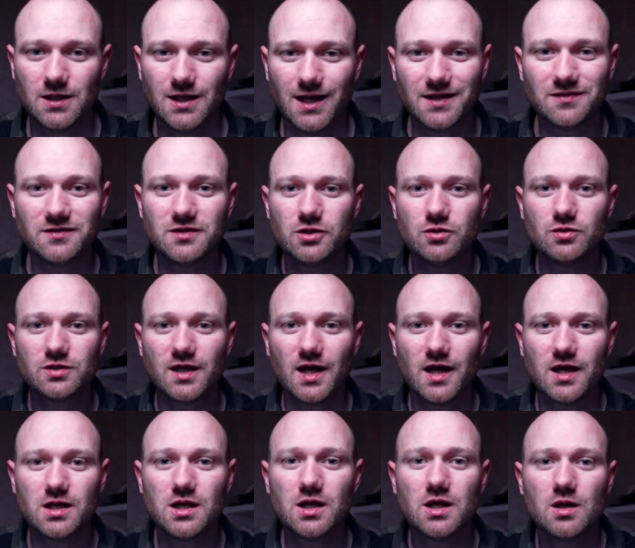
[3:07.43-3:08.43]
In the
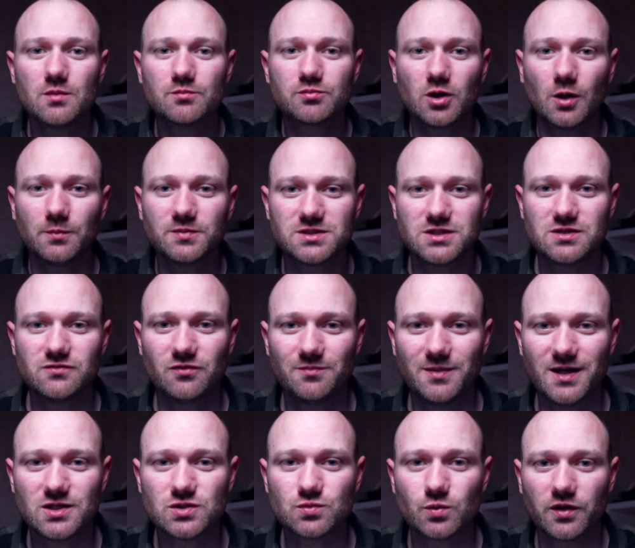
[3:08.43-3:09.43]
UK, property
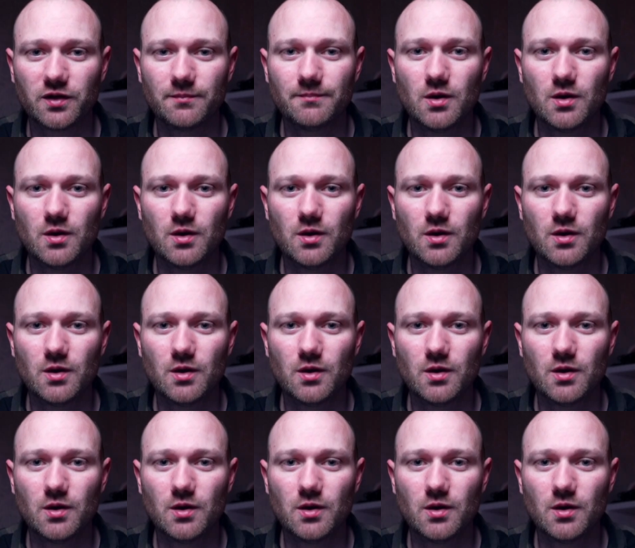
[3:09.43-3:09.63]
remains one of the